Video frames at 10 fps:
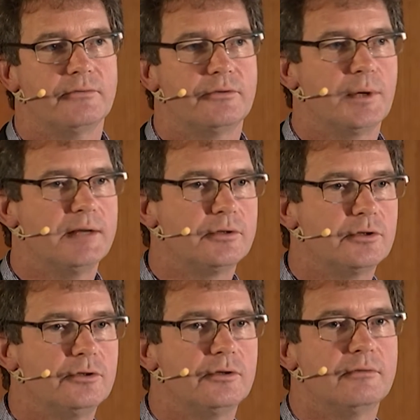For whatever
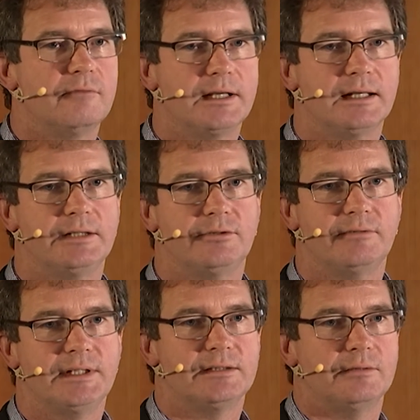good regulatory
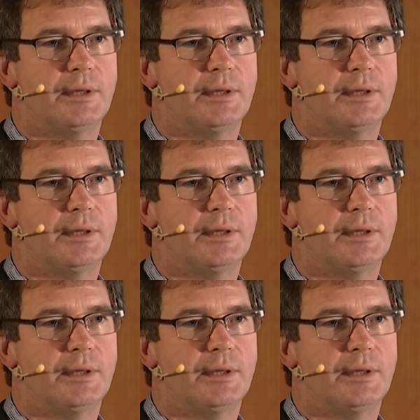reason,